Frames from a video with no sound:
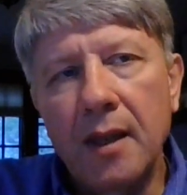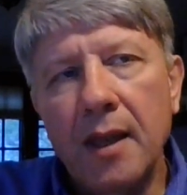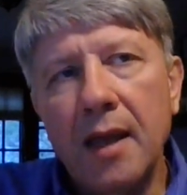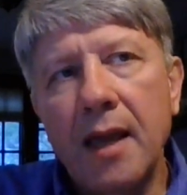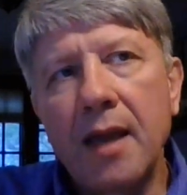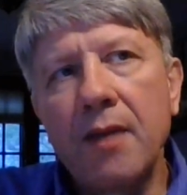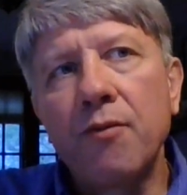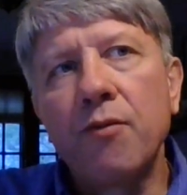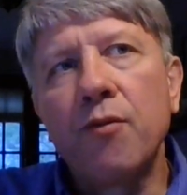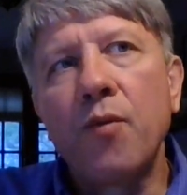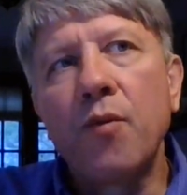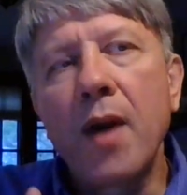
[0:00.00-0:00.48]

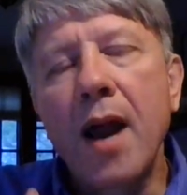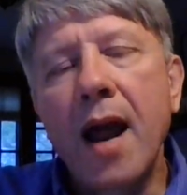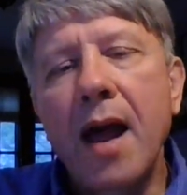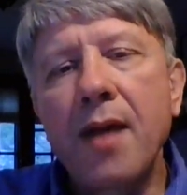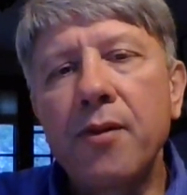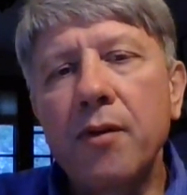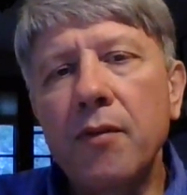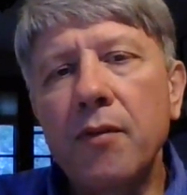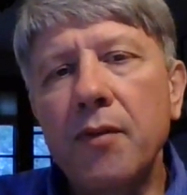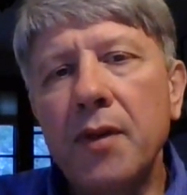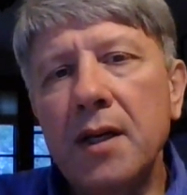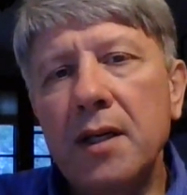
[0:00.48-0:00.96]
And
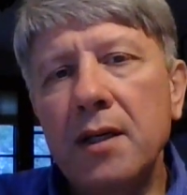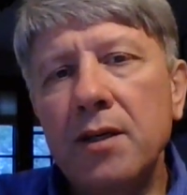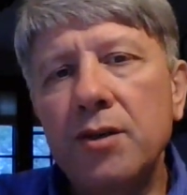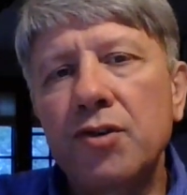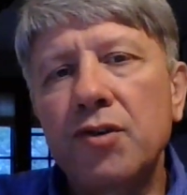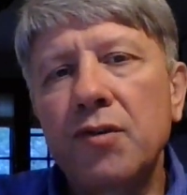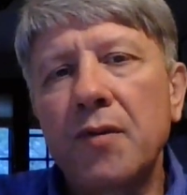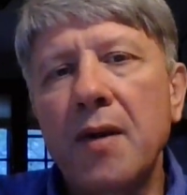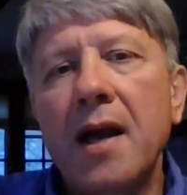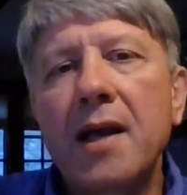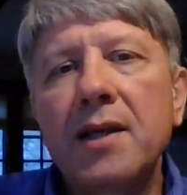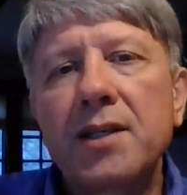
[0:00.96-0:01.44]
rather than
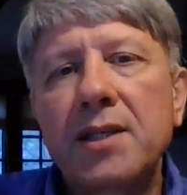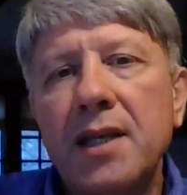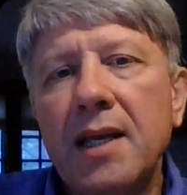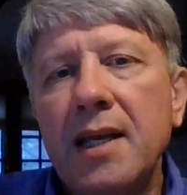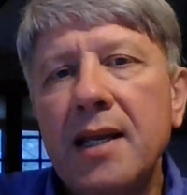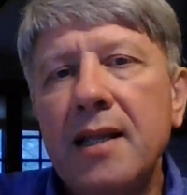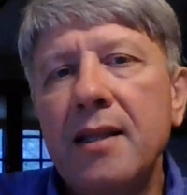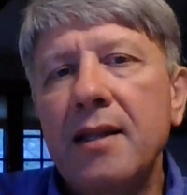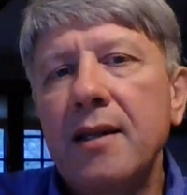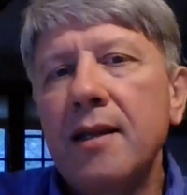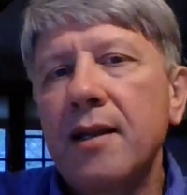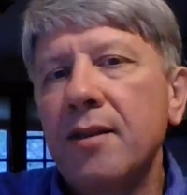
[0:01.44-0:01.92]

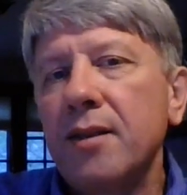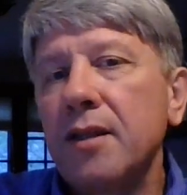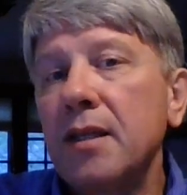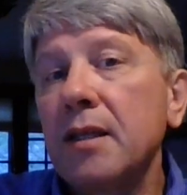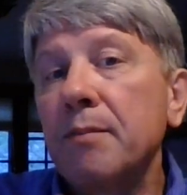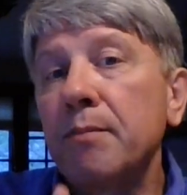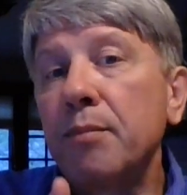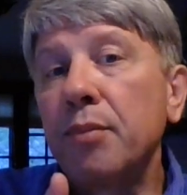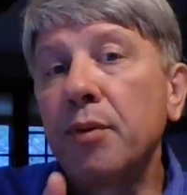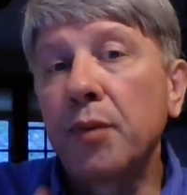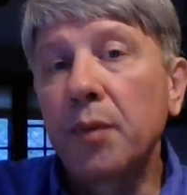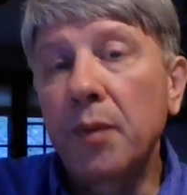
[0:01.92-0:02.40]
addressing the
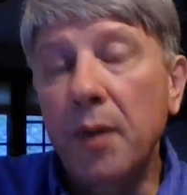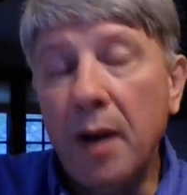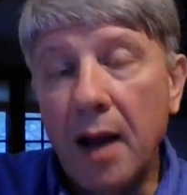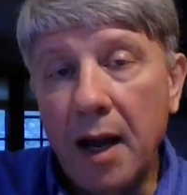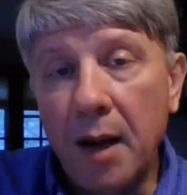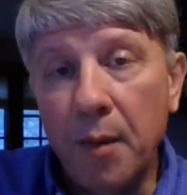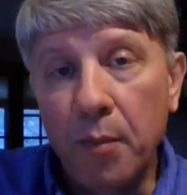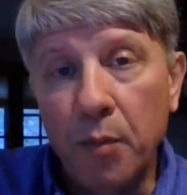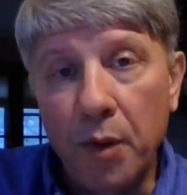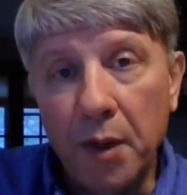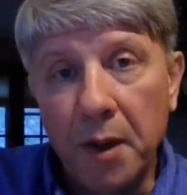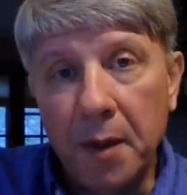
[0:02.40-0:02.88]

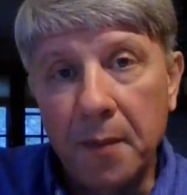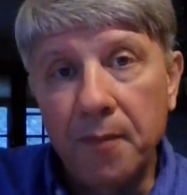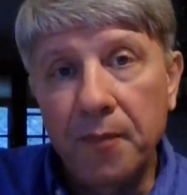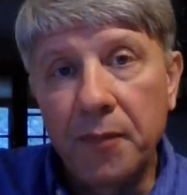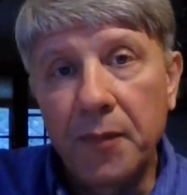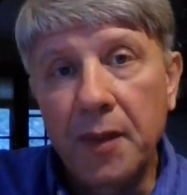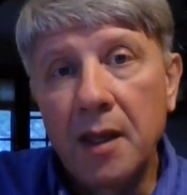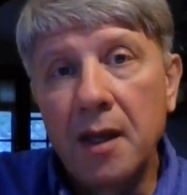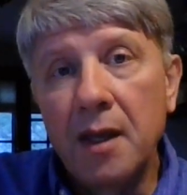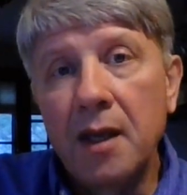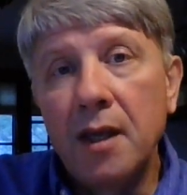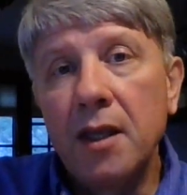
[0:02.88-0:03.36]
problem,
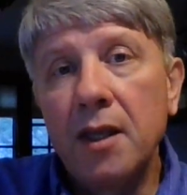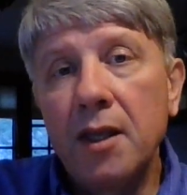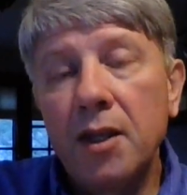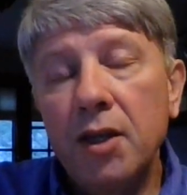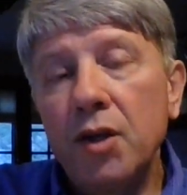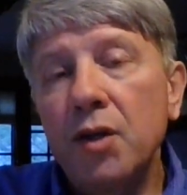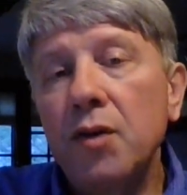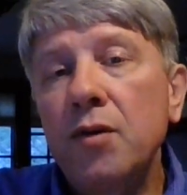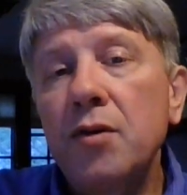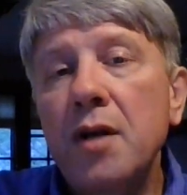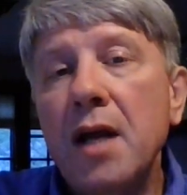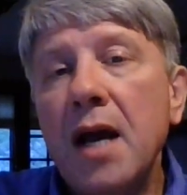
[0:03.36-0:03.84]

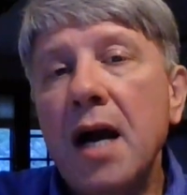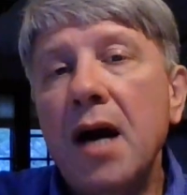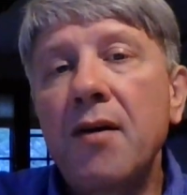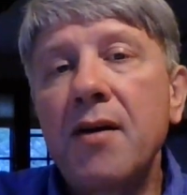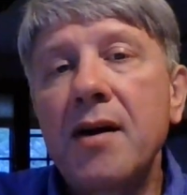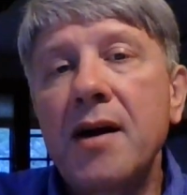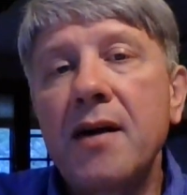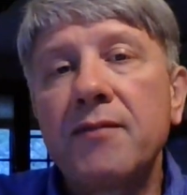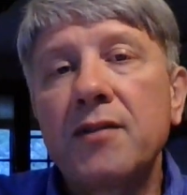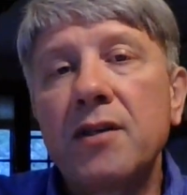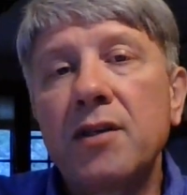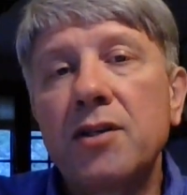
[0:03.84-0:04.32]
you now
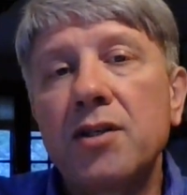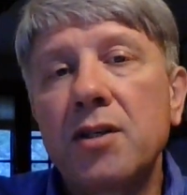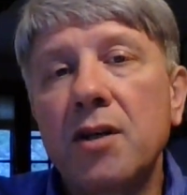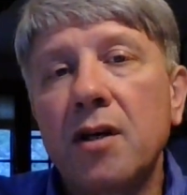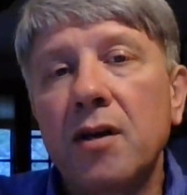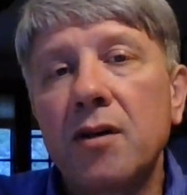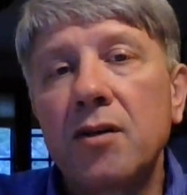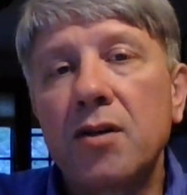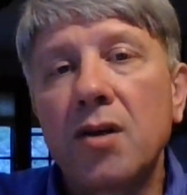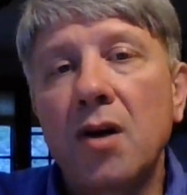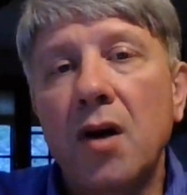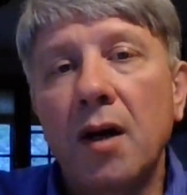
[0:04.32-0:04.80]
have to
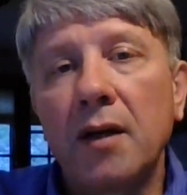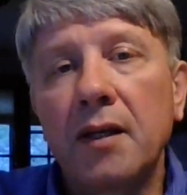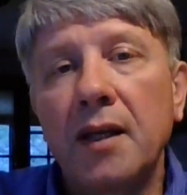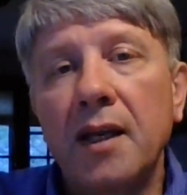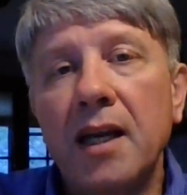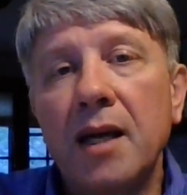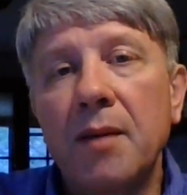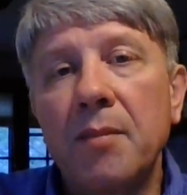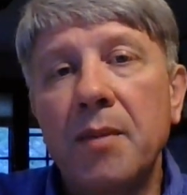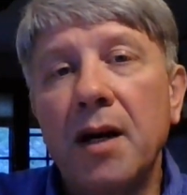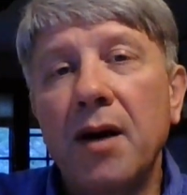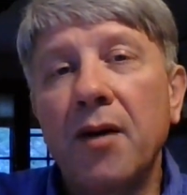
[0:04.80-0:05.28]
start
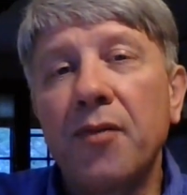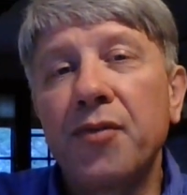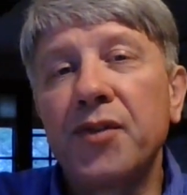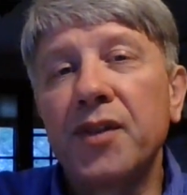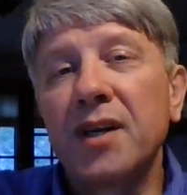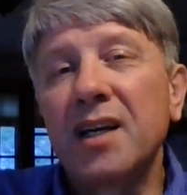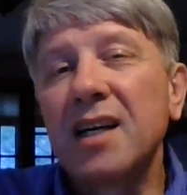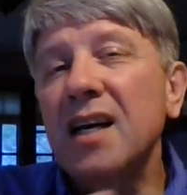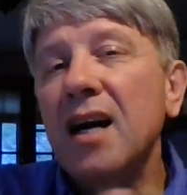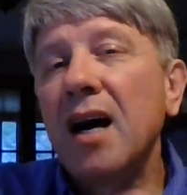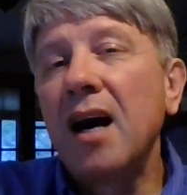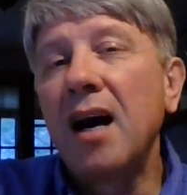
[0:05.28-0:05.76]
talking about
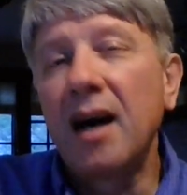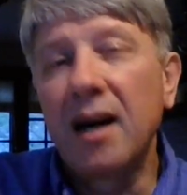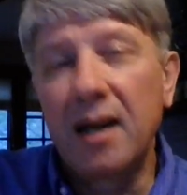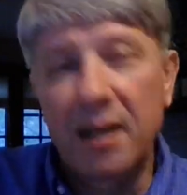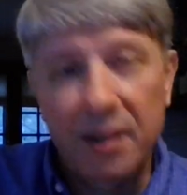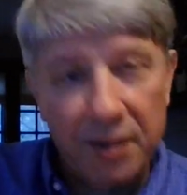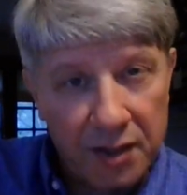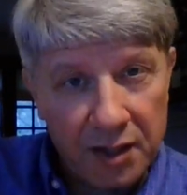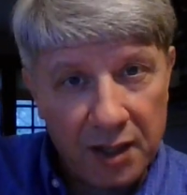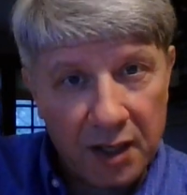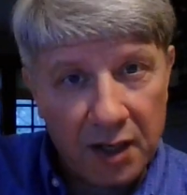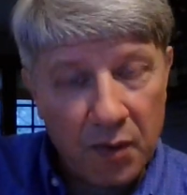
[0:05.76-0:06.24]
the
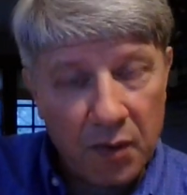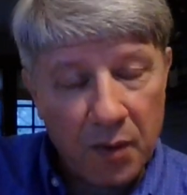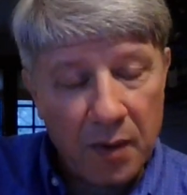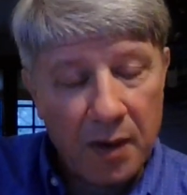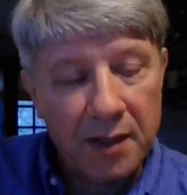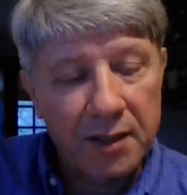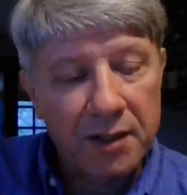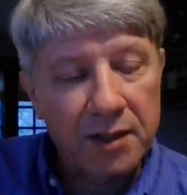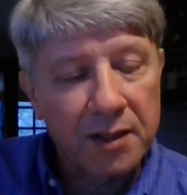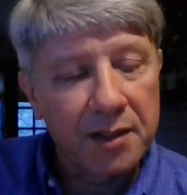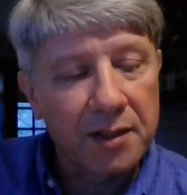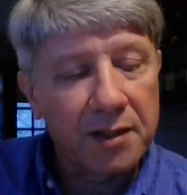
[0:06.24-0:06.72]

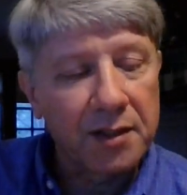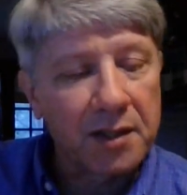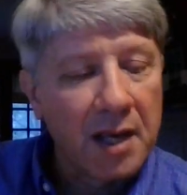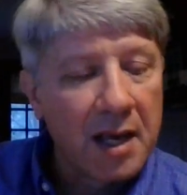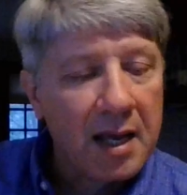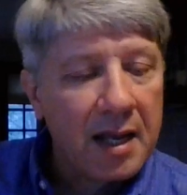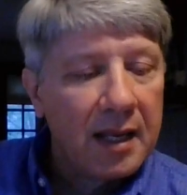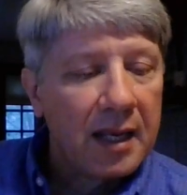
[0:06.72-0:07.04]
consequences.